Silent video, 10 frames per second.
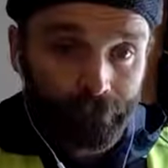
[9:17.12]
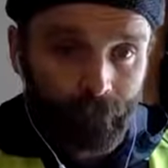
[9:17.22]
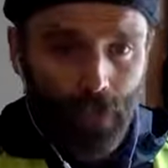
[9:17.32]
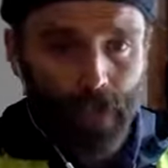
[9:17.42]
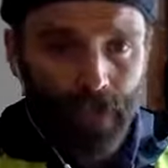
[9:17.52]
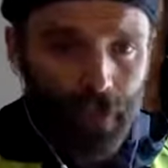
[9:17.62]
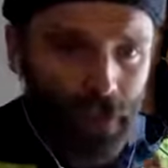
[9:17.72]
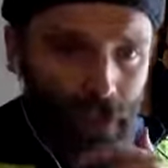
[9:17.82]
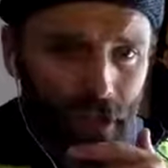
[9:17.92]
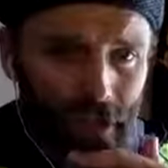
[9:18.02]
Well, yeah, why
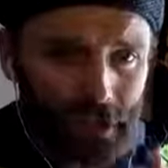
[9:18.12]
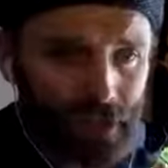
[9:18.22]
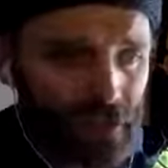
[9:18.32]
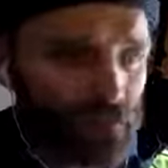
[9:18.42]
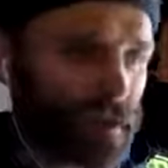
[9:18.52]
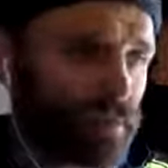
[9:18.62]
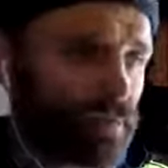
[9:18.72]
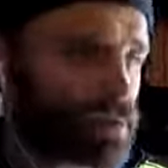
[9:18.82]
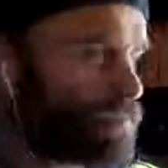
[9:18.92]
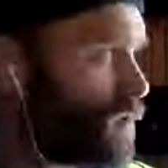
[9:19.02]
not? Isn't that the way the
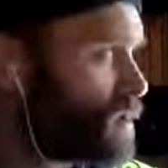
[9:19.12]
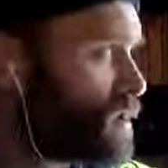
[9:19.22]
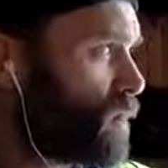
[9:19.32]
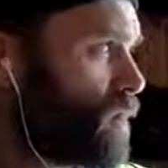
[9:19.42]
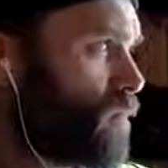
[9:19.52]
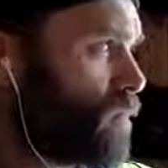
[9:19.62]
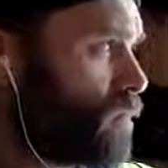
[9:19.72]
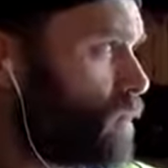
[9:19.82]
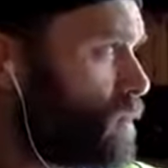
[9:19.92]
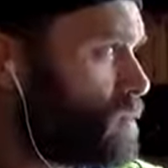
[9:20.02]
prison works? You go there for a
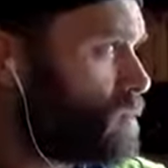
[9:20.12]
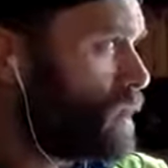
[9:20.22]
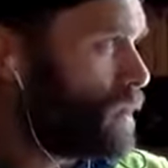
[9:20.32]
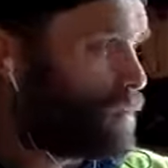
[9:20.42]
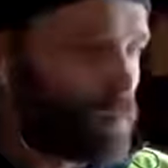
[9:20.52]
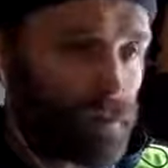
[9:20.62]
few years, you get out.